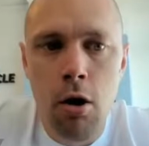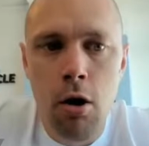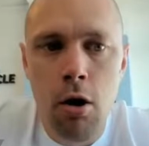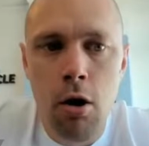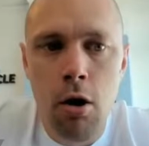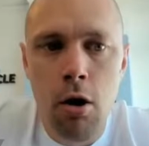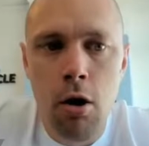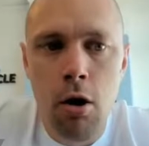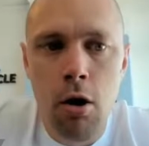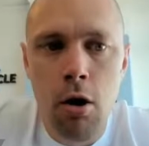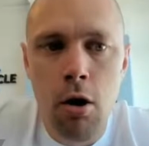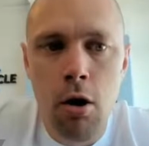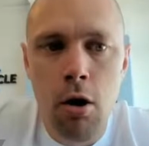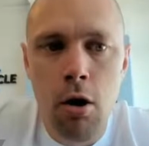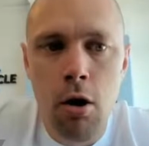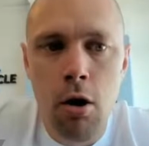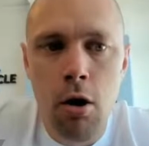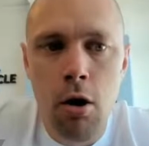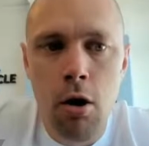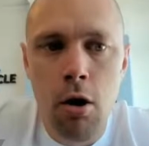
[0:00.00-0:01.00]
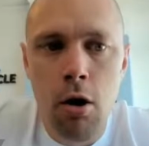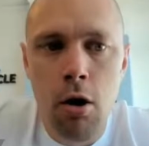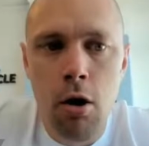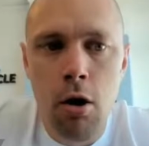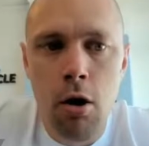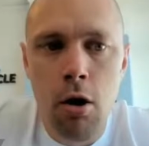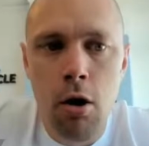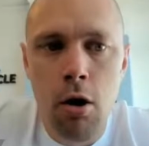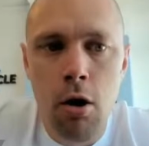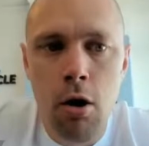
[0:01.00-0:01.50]
reach by
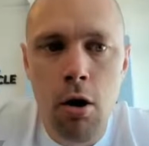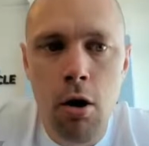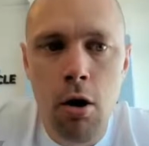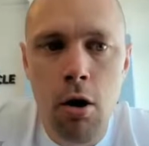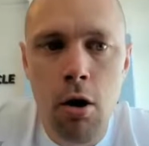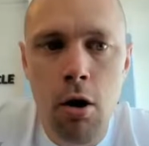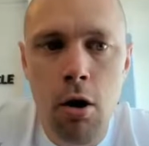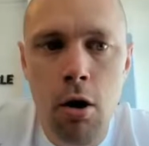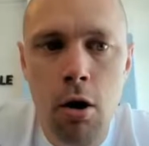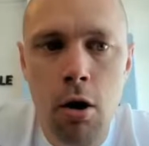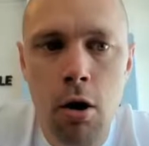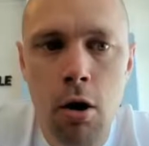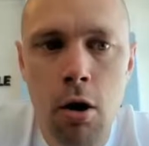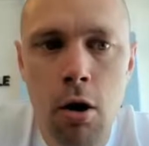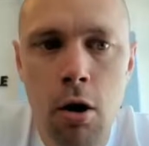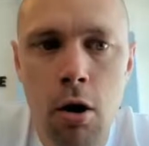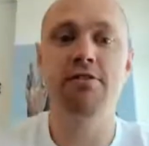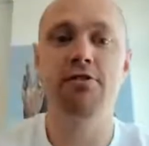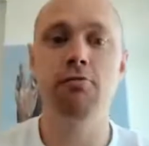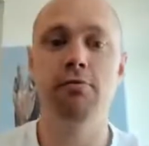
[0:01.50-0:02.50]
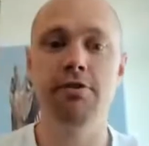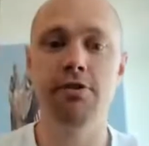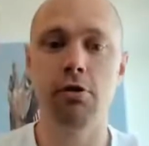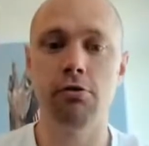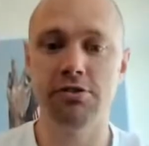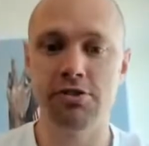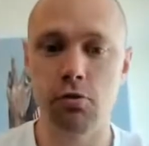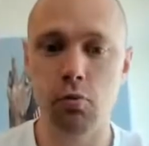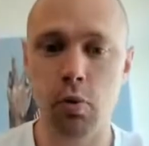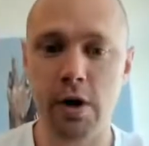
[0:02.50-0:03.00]
3,000%. Well, that's the results
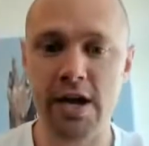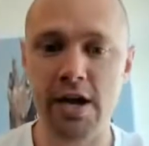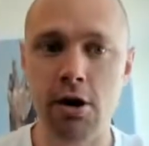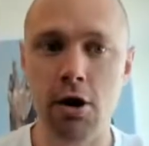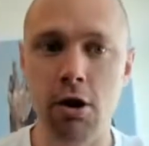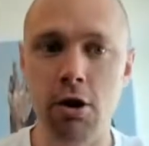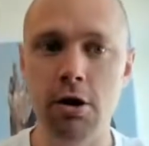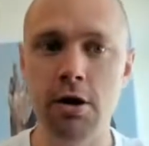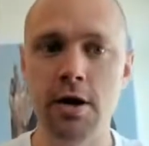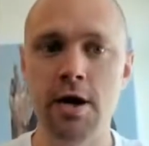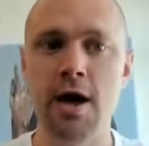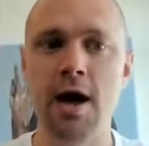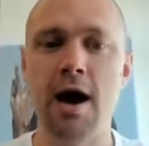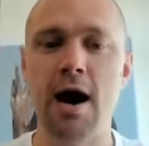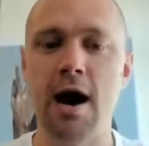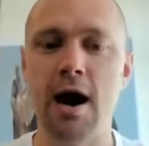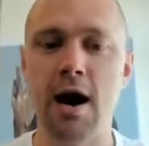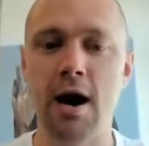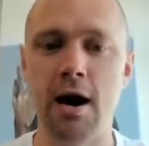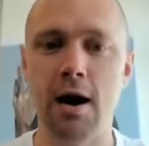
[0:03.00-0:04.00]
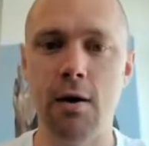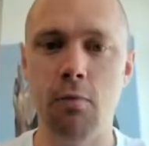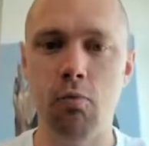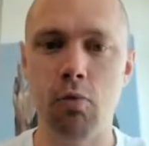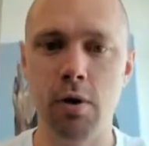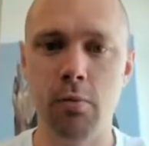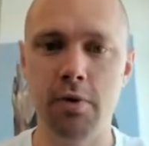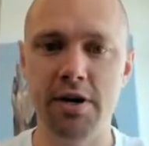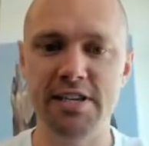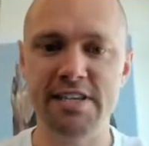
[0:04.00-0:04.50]
that we got
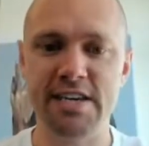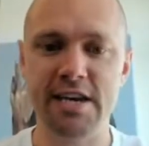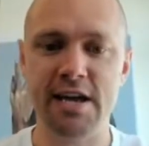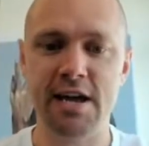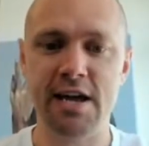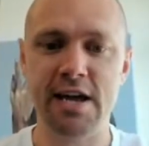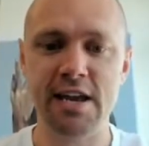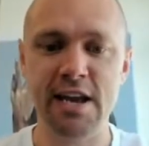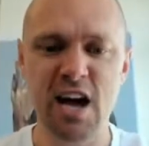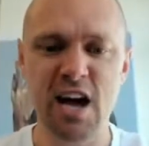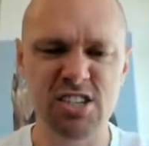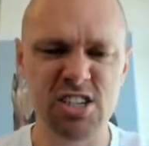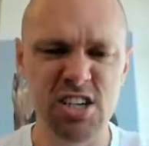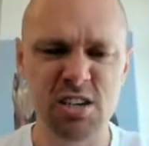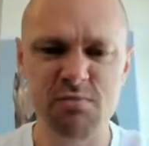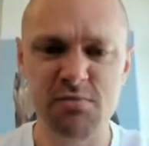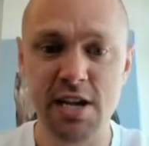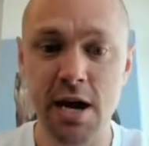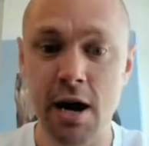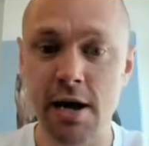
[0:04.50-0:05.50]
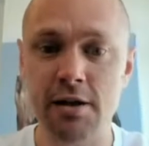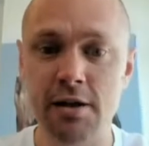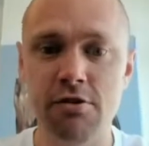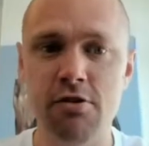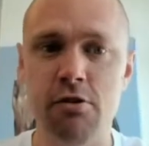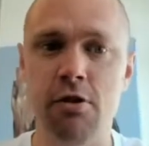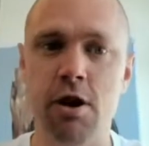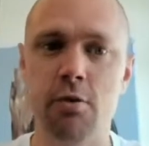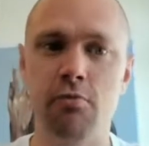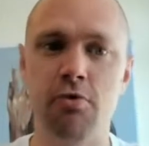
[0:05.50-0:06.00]
when we did it. In our gyms, our
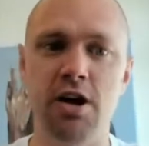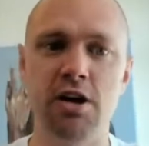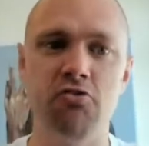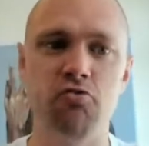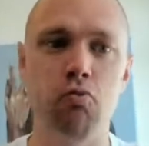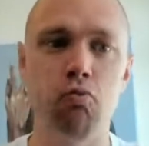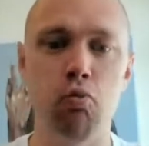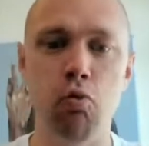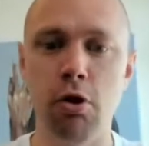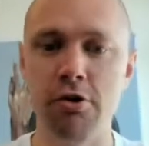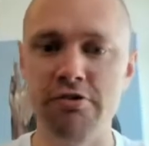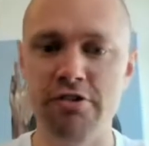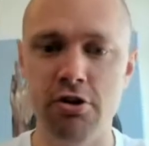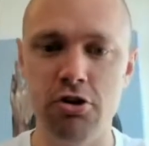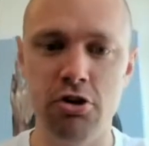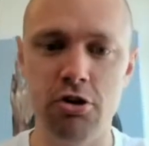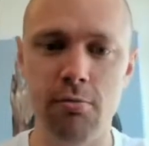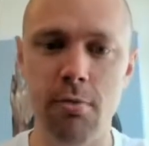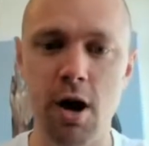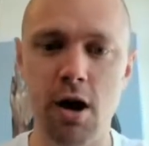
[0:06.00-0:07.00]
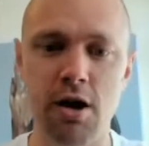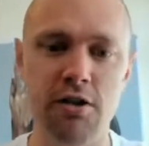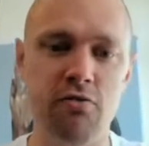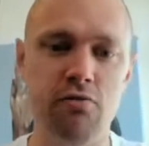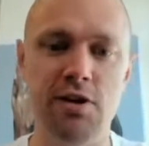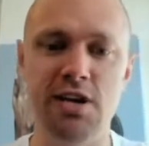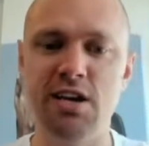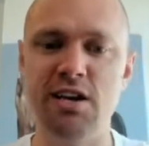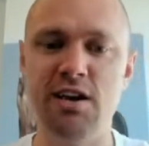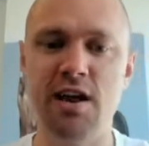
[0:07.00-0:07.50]
Instagram reach wasn't humongous.
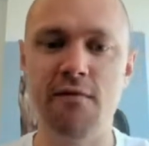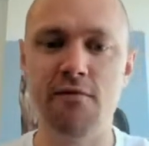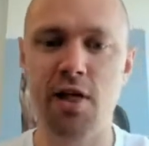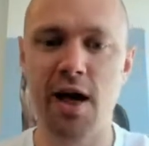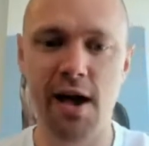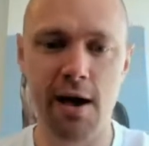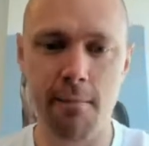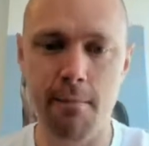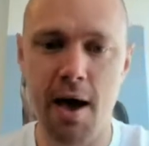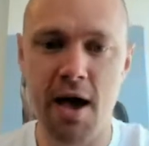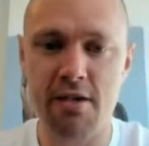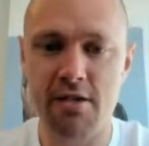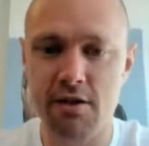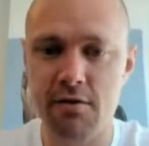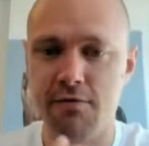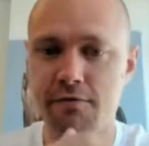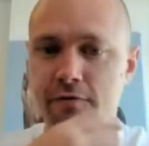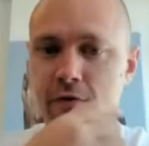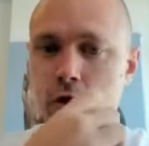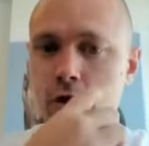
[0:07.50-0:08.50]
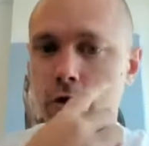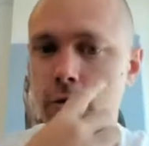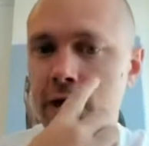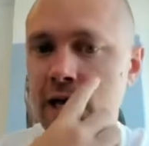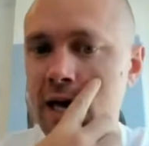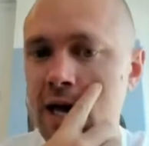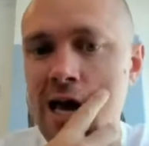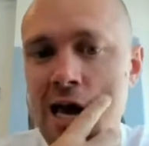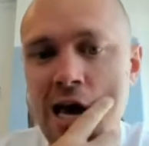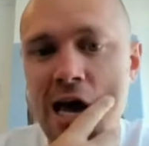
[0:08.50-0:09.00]
We didn't have like a massive
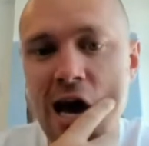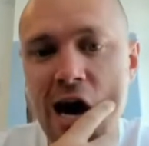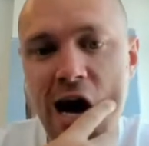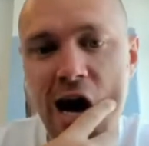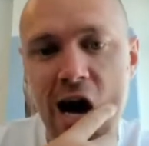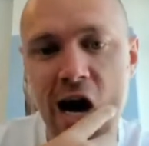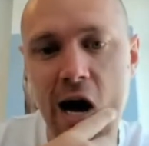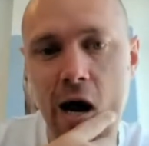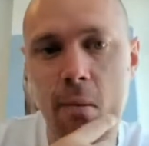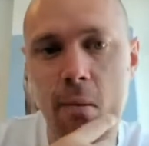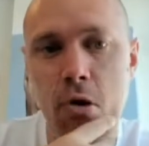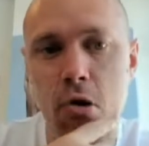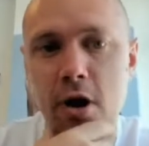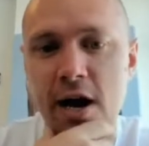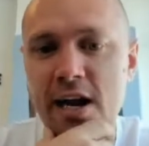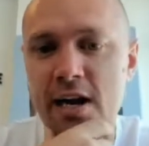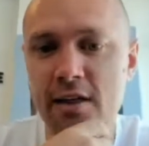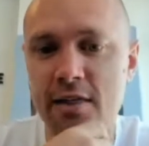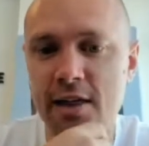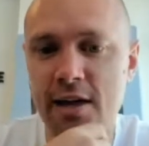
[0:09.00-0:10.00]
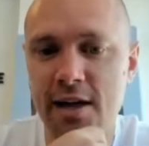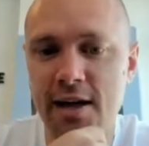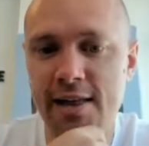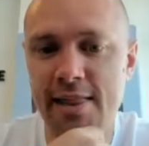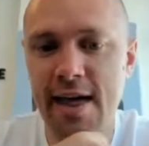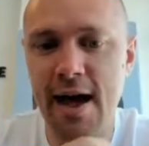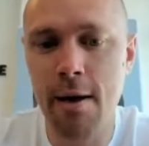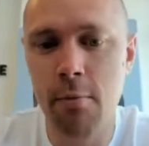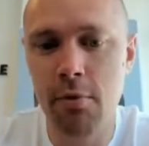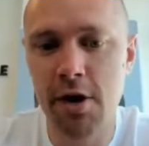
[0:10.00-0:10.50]
following or anything
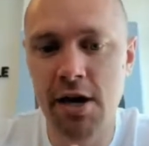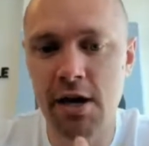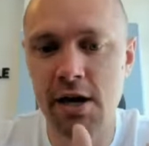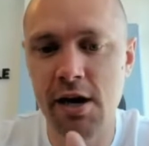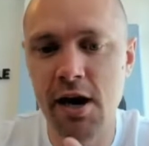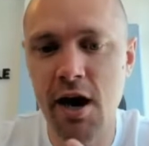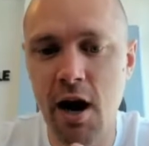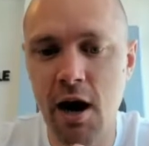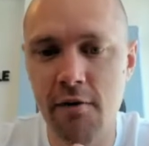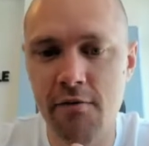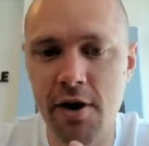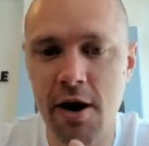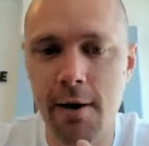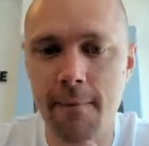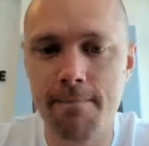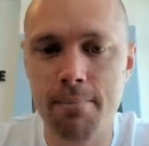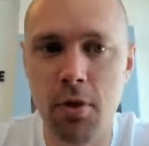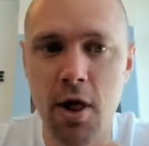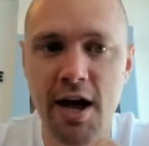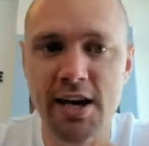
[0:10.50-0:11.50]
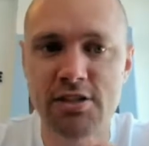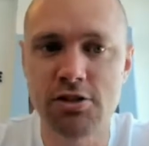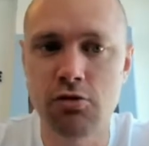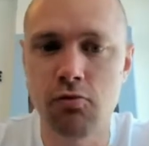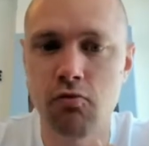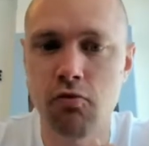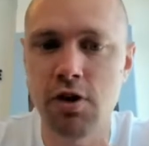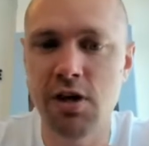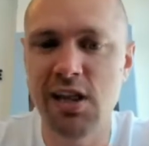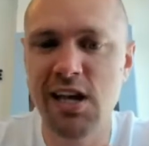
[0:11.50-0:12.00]
like that. And we're gonna cover like
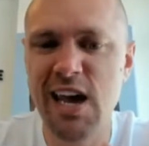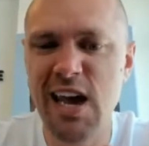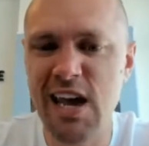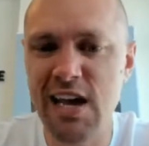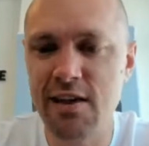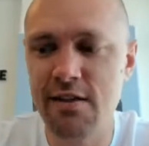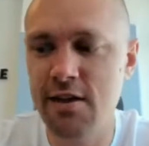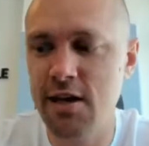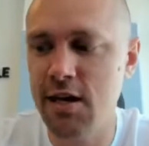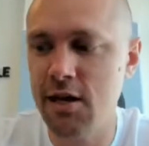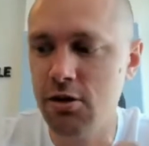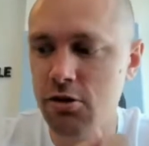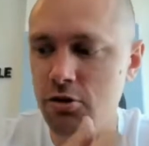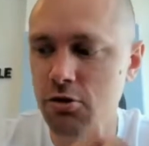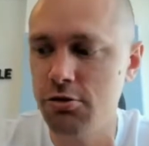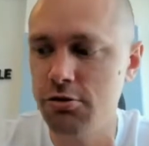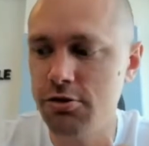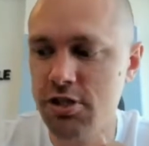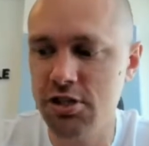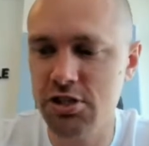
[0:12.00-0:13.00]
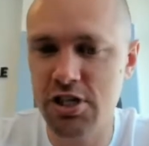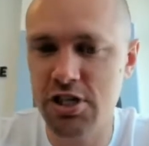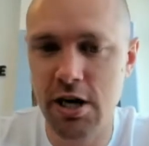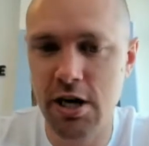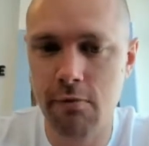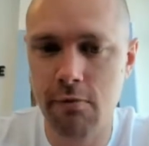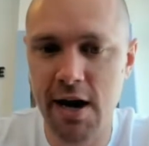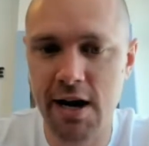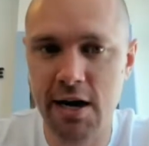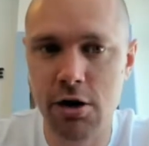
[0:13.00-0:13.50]
some really easy
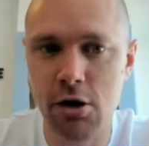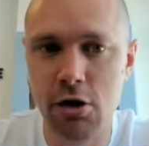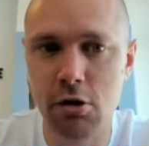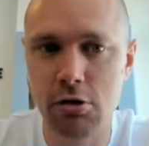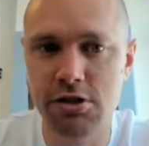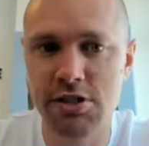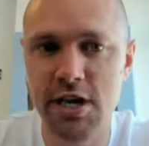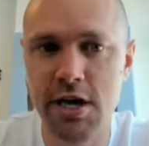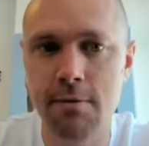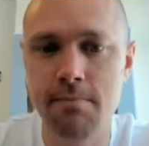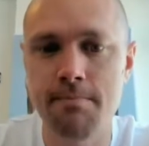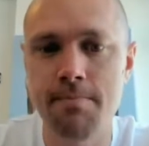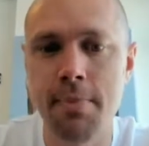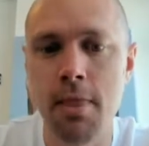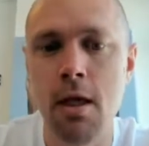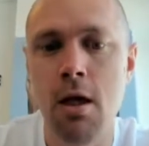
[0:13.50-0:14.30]
user-generated content.